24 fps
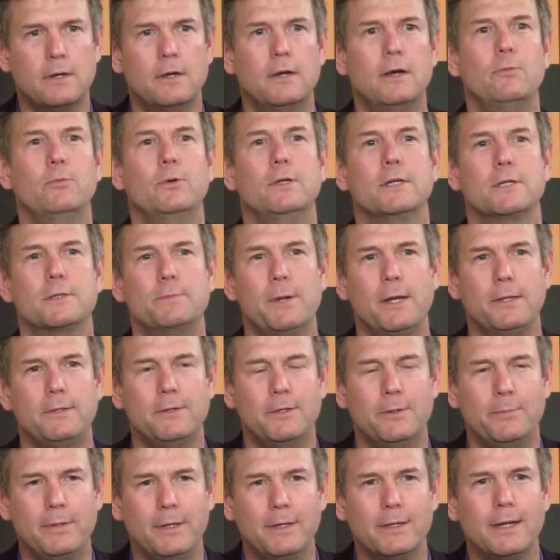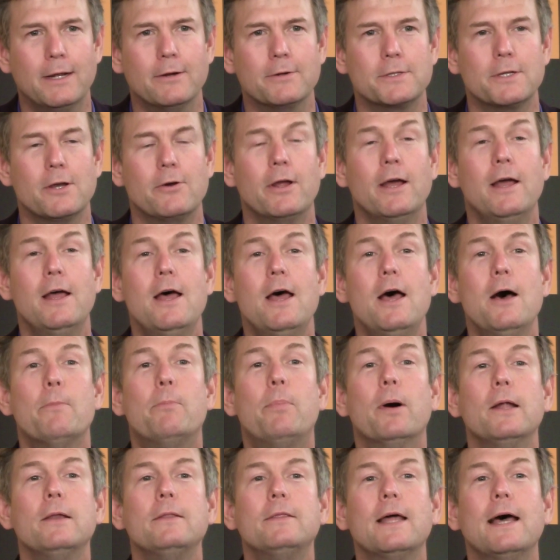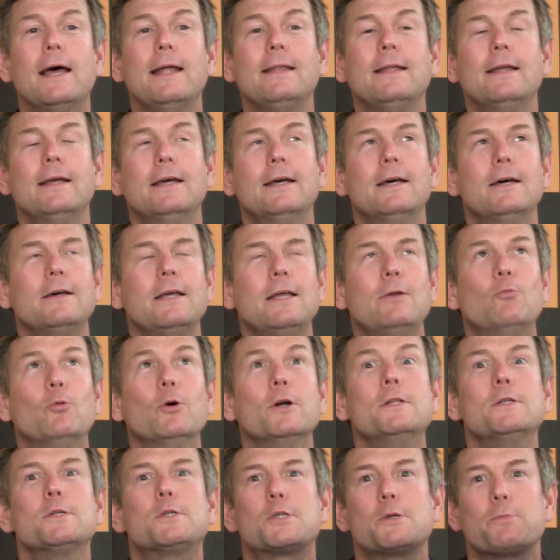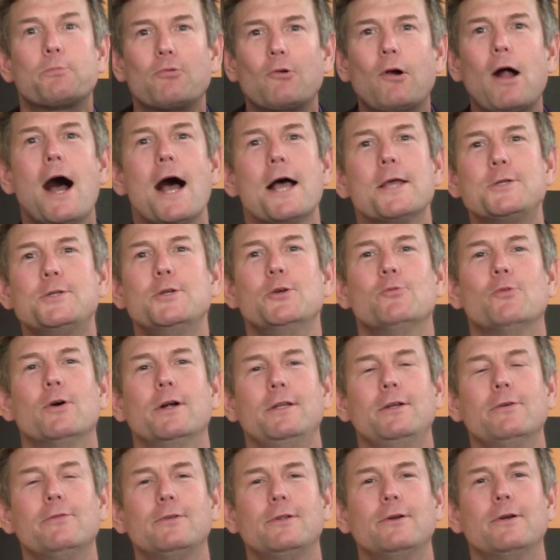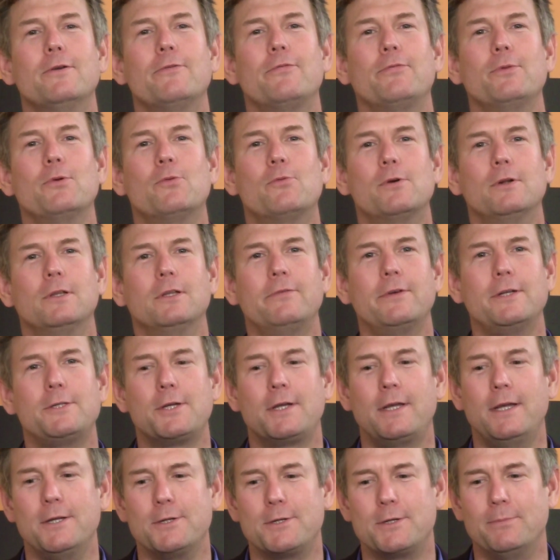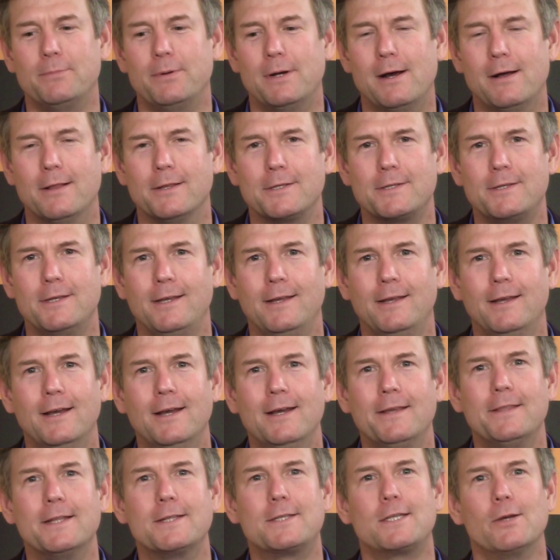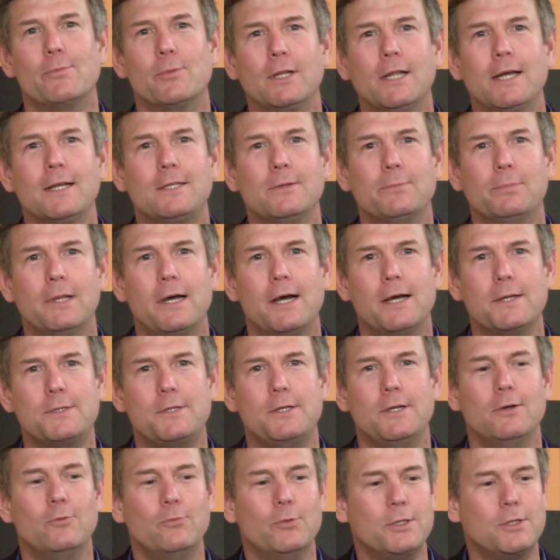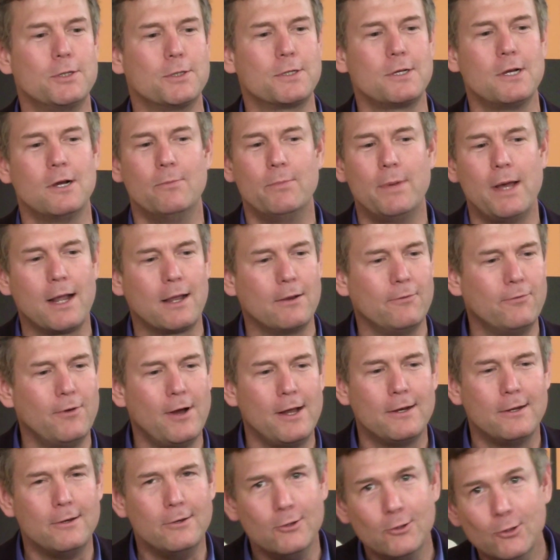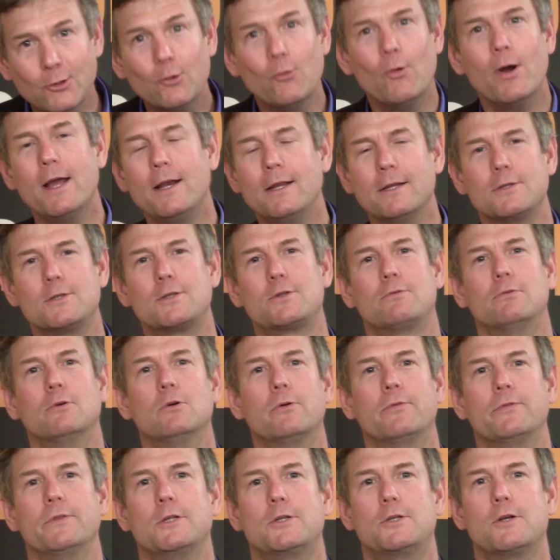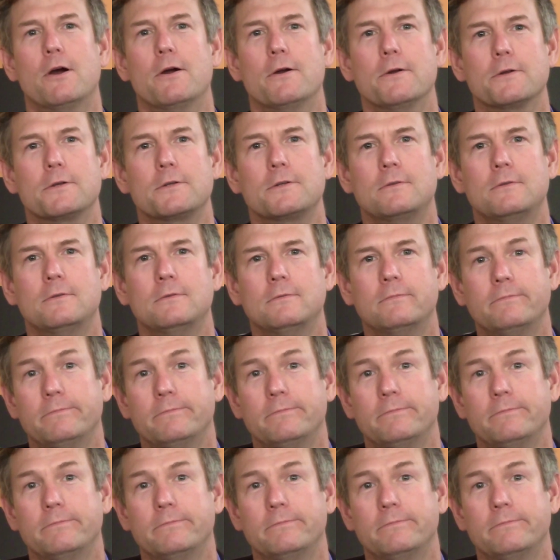I wouldn't expect you to be in Arizona, but that it wouldn't surprise you what you've learned from the world of education policy, that someone like de Blasio would just come back and find a new way to screw over the charters.